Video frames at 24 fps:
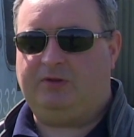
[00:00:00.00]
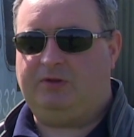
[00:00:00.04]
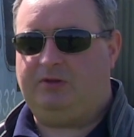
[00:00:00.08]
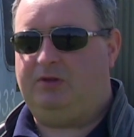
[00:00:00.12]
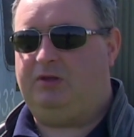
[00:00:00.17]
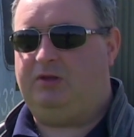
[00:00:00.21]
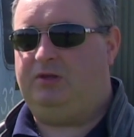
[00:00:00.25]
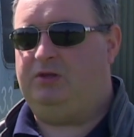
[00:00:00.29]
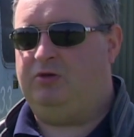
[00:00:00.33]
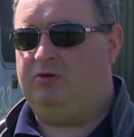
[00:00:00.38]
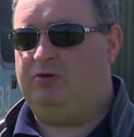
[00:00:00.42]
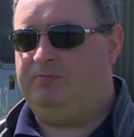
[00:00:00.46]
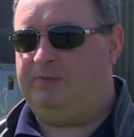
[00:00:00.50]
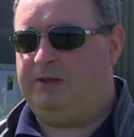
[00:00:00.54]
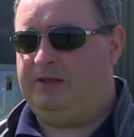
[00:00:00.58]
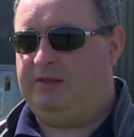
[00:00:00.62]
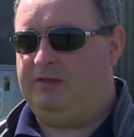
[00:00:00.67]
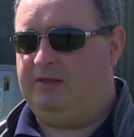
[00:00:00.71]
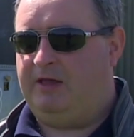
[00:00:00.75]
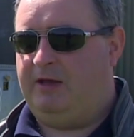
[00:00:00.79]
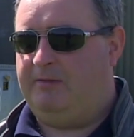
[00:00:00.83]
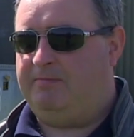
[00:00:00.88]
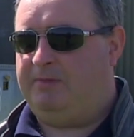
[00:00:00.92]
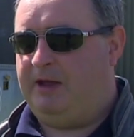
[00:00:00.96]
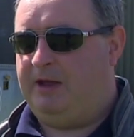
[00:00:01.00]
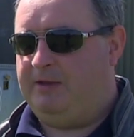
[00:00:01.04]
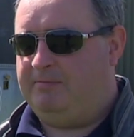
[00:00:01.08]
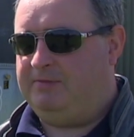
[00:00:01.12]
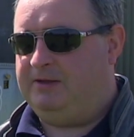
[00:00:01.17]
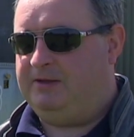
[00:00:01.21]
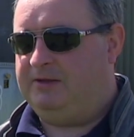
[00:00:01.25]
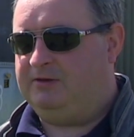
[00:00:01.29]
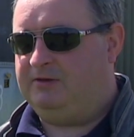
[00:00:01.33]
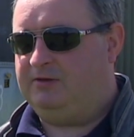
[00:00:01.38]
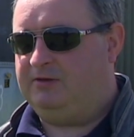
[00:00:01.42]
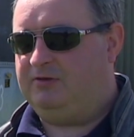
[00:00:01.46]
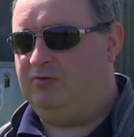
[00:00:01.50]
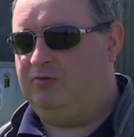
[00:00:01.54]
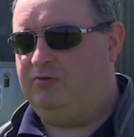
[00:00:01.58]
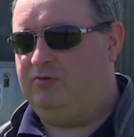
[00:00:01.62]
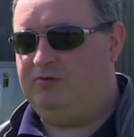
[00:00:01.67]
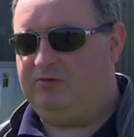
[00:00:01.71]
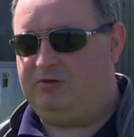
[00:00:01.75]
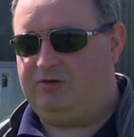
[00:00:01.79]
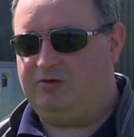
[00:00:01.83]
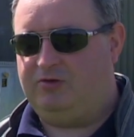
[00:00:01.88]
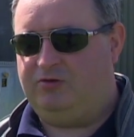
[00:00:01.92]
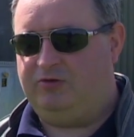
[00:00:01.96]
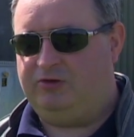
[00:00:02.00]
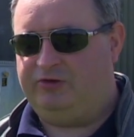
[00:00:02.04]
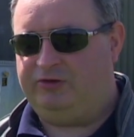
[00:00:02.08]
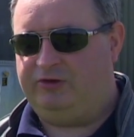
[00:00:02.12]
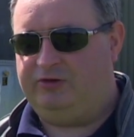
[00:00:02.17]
you know, be that pipe being called